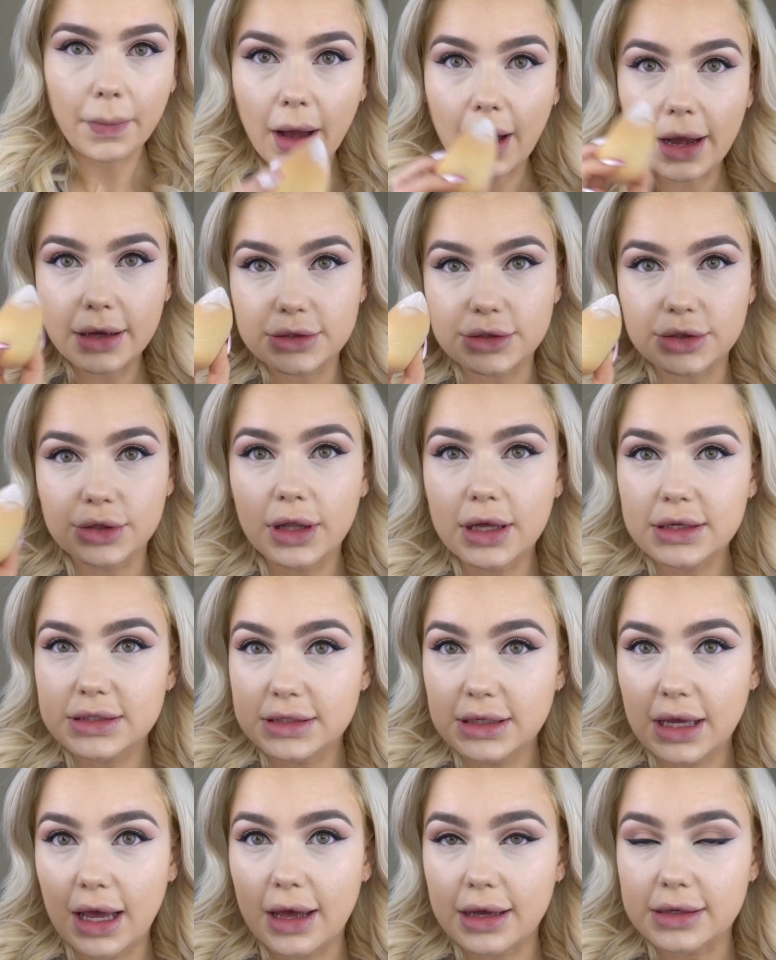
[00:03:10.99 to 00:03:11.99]
But I do like
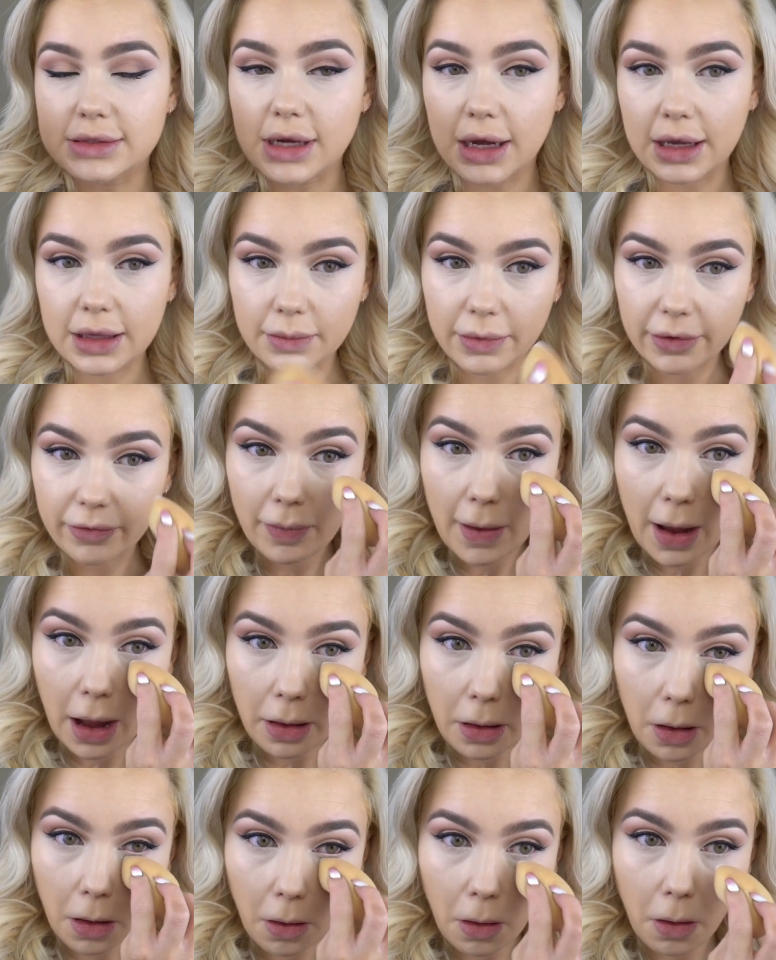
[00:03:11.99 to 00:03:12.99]
to get a tiny bit of
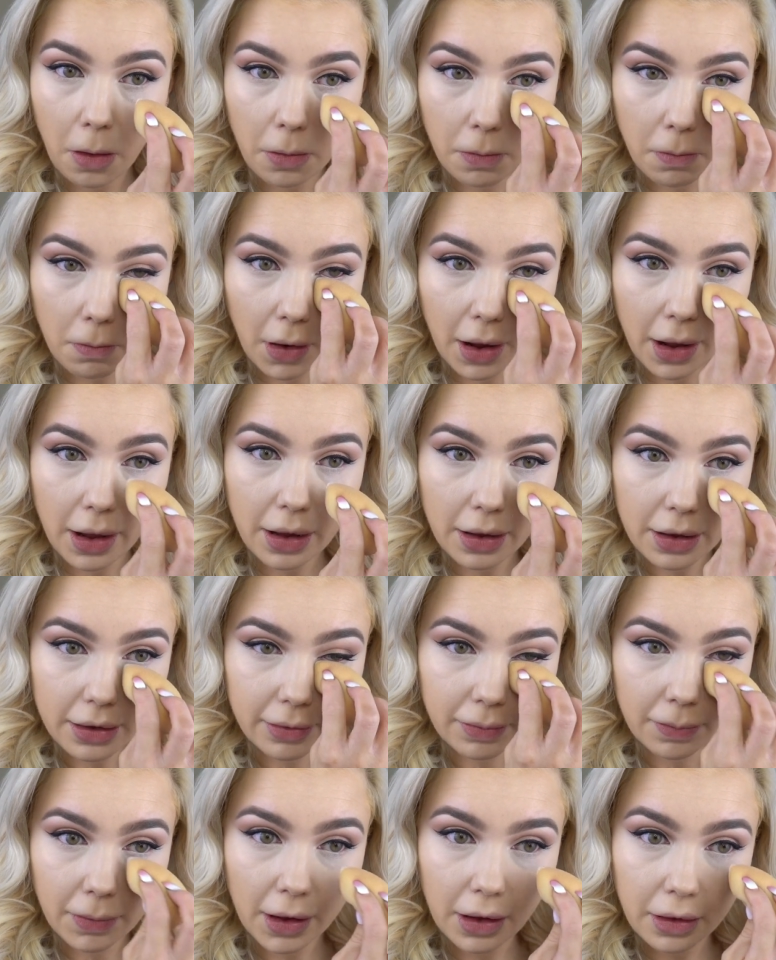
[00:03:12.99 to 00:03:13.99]
powder on my
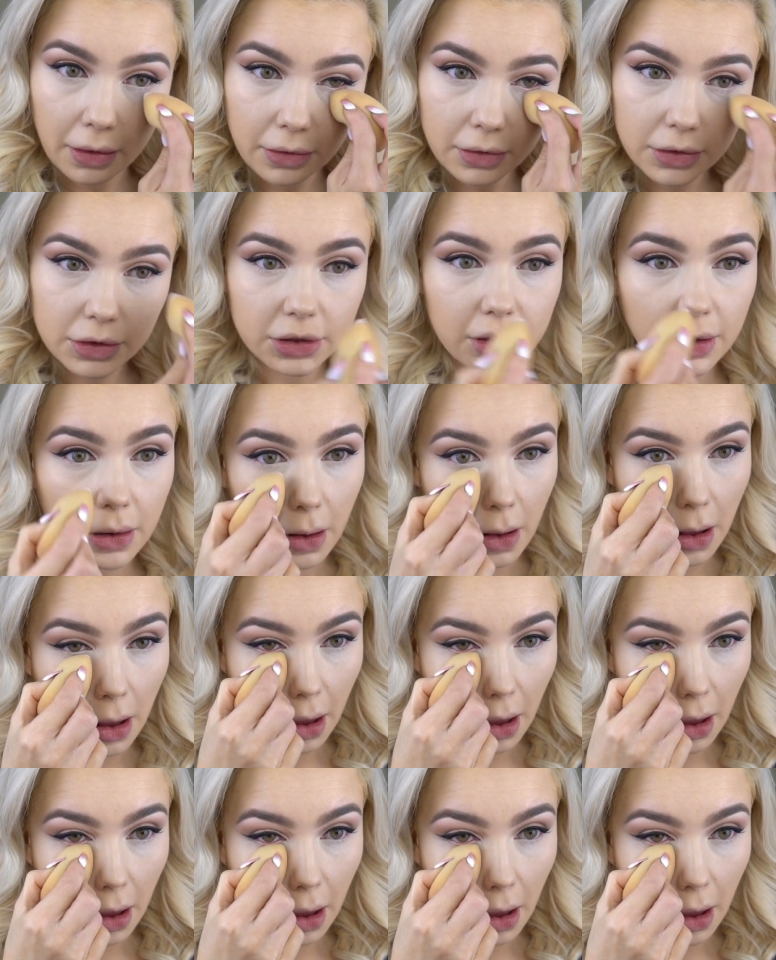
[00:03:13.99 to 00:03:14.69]
sponge